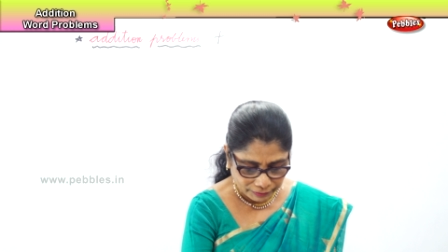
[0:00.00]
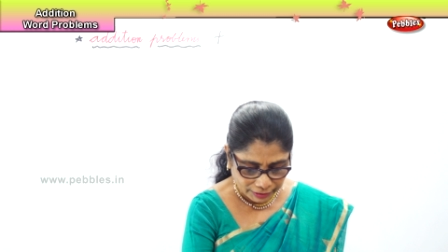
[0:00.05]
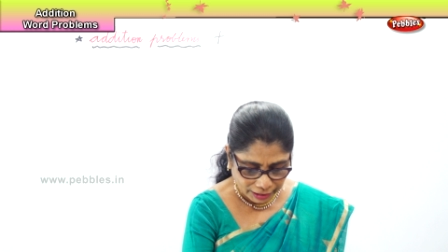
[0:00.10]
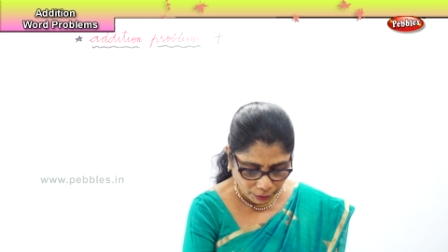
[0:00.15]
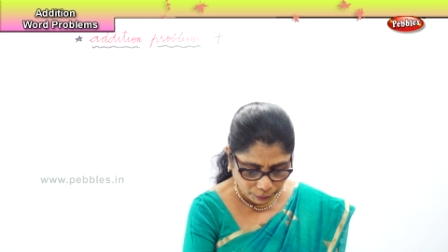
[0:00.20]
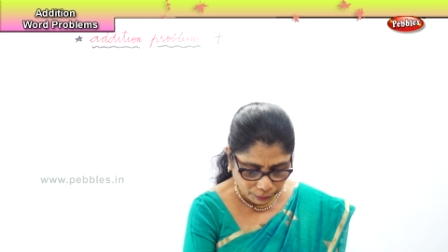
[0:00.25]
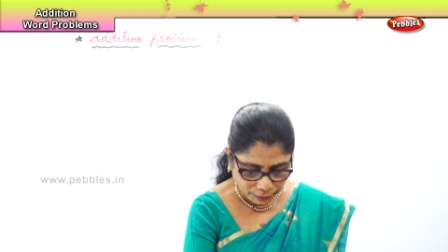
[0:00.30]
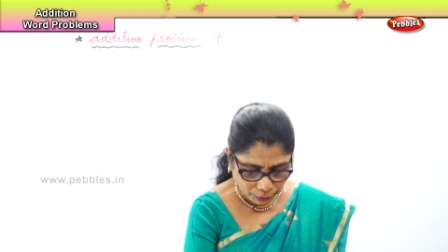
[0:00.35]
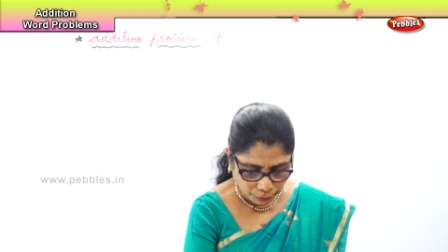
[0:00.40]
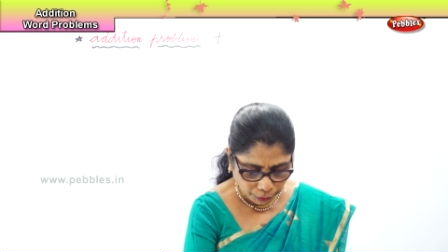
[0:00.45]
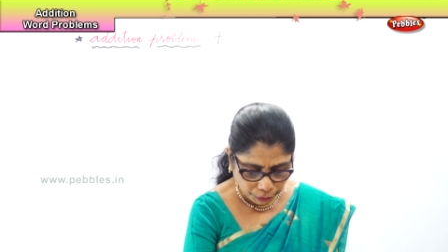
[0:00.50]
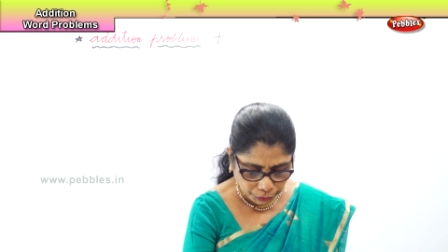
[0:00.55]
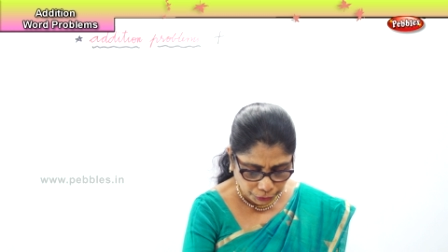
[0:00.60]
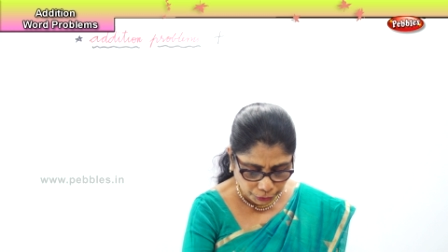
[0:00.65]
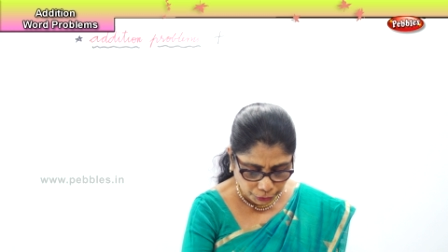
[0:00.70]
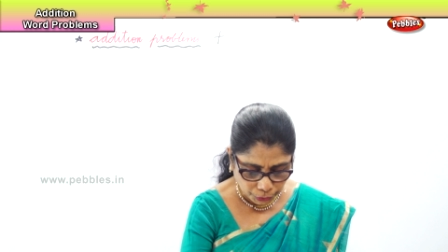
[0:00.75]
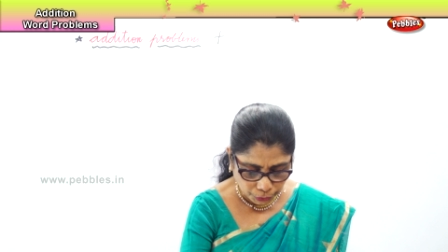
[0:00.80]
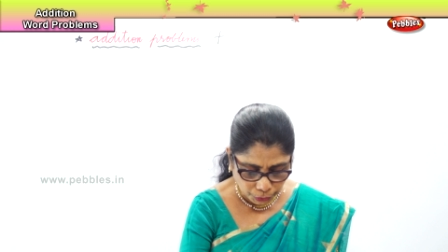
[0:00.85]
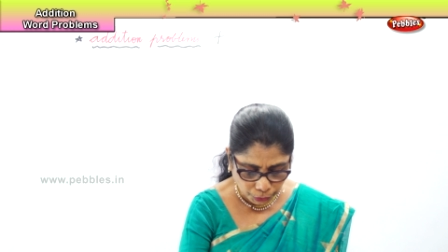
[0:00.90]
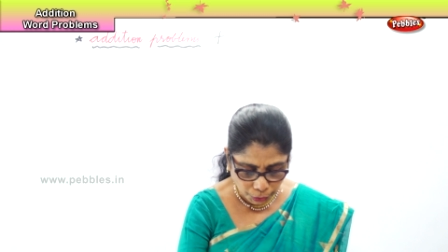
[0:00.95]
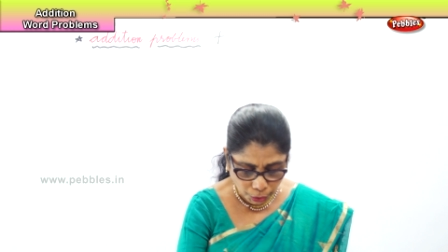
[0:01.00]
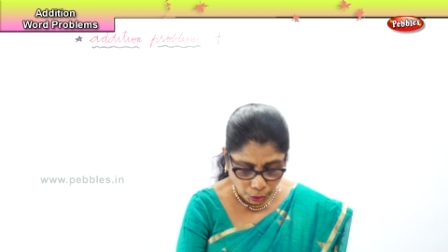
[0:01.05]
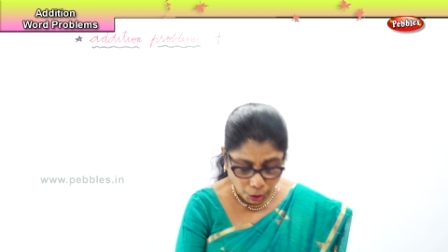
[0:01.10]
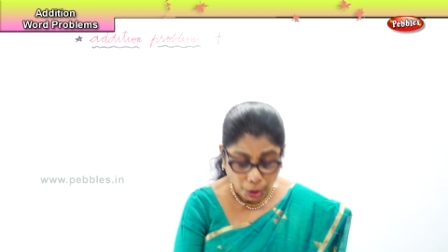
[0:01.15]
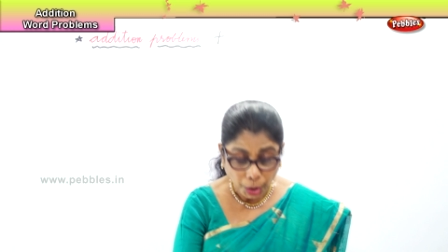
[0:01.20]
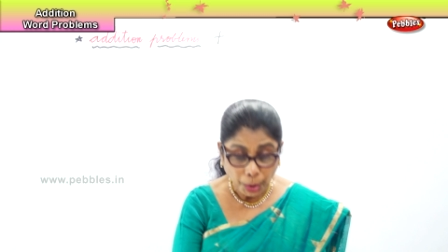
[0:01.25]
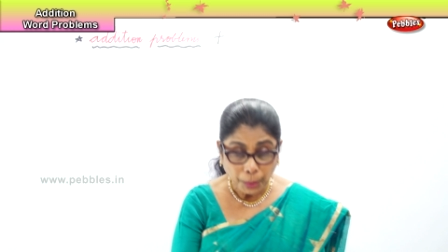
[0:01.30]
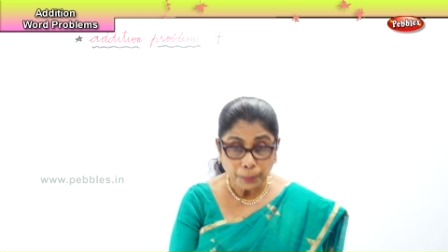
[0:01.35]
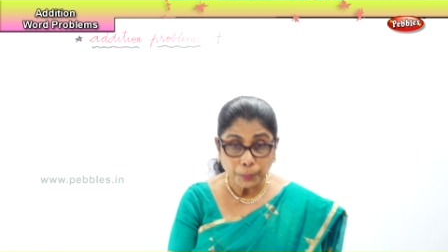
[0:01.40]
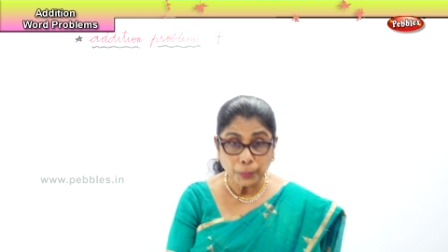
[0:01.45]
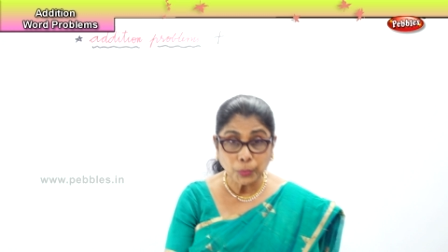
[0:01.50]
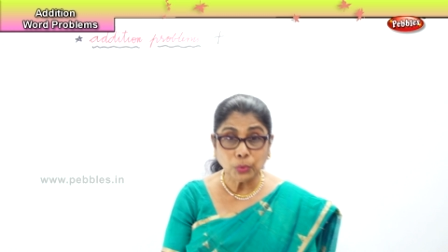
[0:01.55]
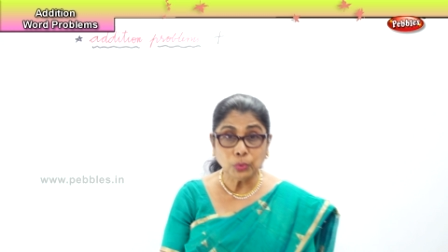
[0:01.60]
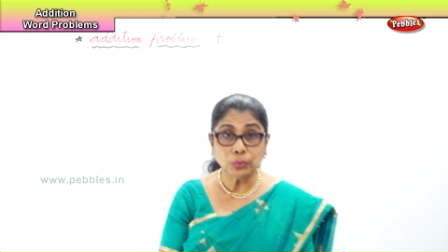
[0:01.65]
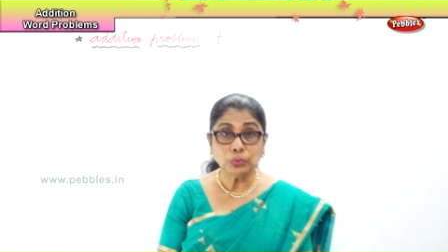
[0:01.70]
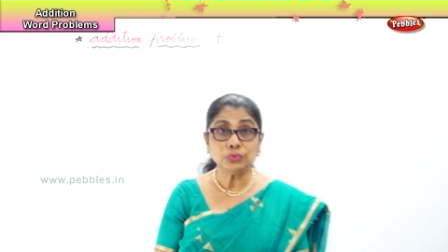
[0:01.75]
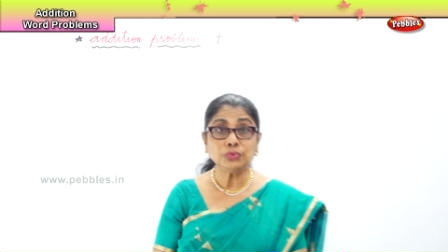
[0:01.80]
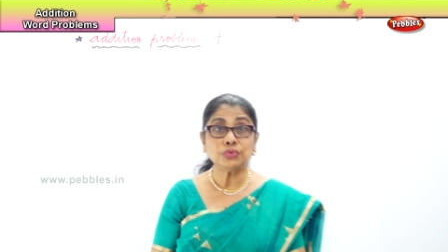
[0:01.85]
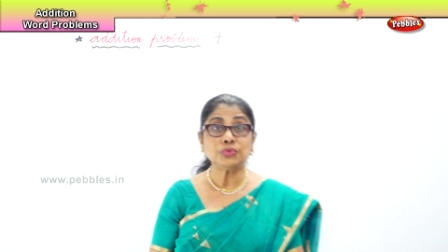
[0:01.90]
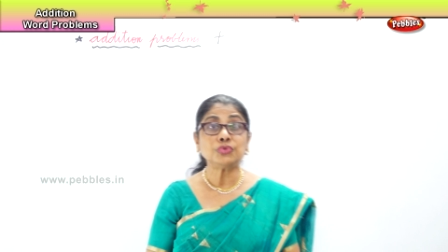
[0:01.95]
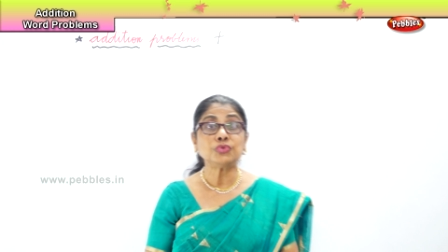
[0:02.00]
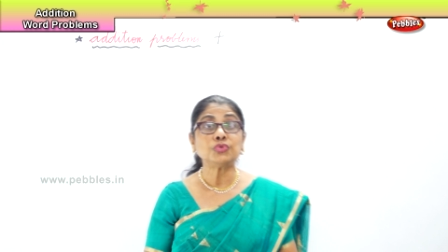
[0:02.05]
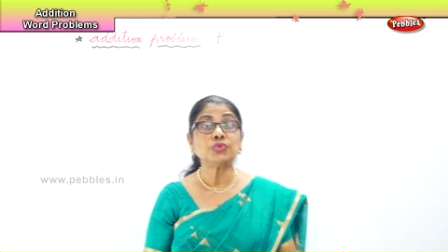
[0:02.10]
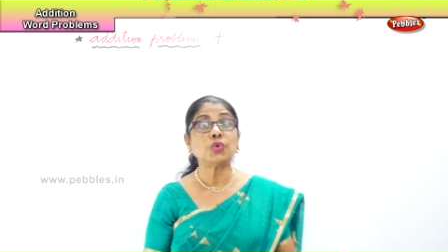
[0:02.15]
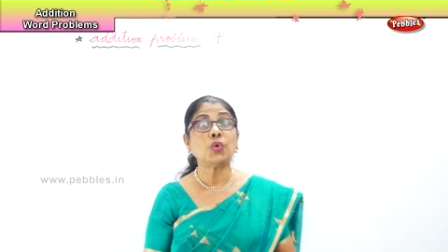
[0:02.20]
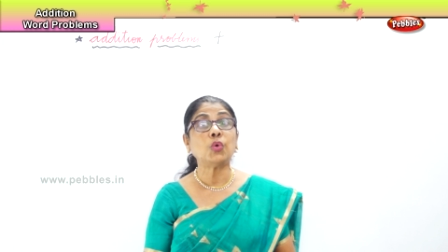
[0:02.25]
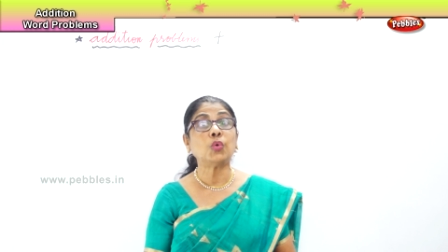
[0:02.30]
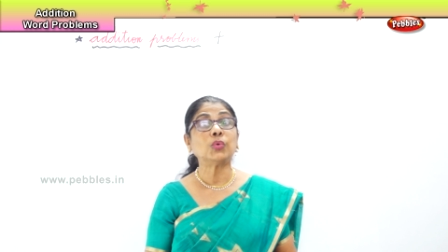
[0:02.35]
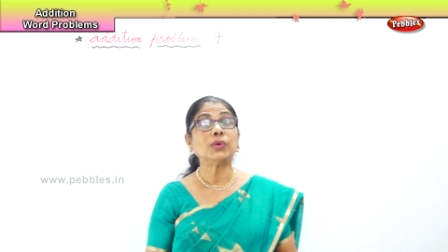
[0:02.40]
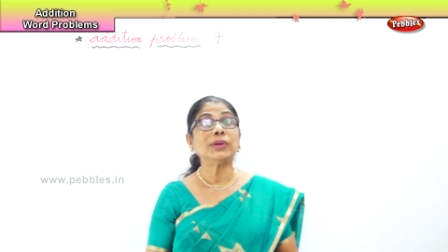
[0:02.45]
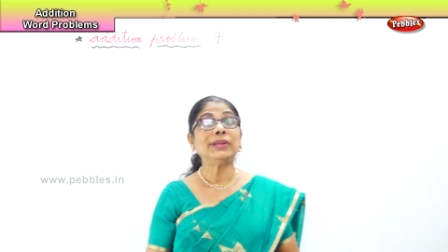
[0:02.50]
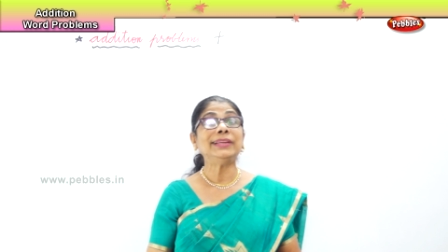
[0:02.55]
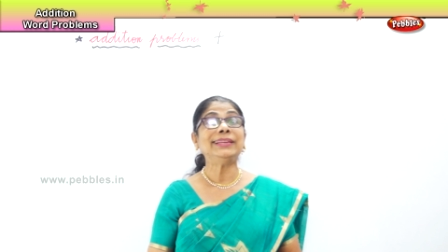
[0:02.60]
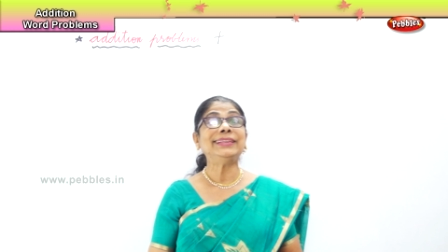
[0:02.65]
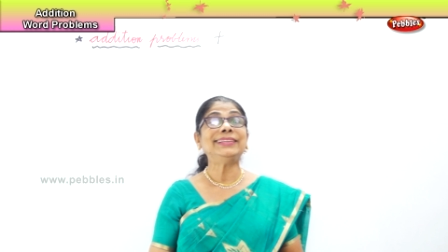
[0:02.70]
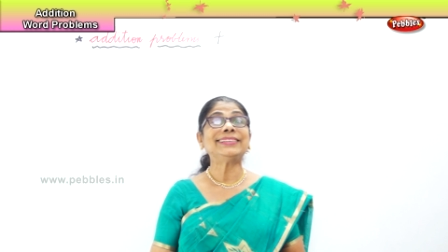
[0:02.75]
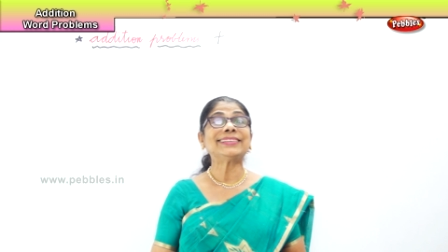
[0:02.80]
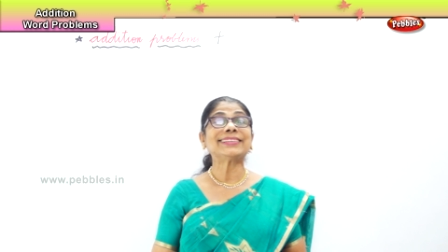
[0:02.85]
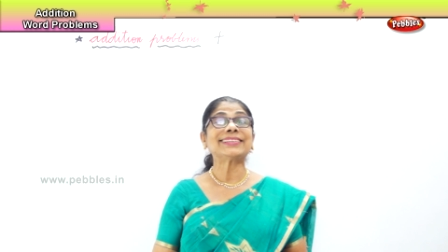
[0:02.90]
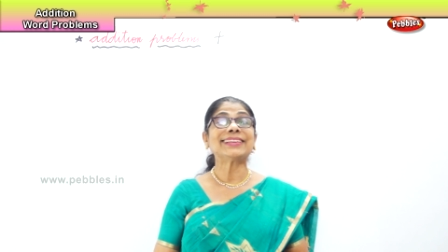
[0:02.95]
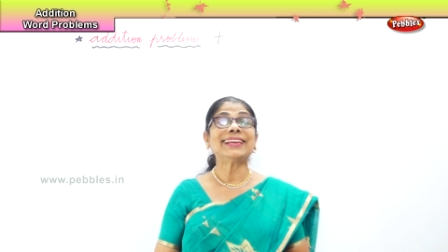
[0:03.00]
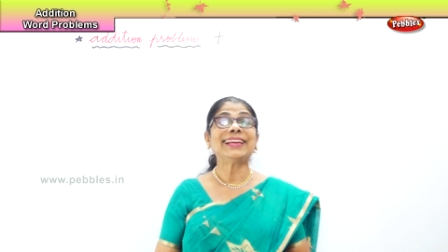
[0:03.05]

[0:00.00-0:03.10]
Now we are going to do more stories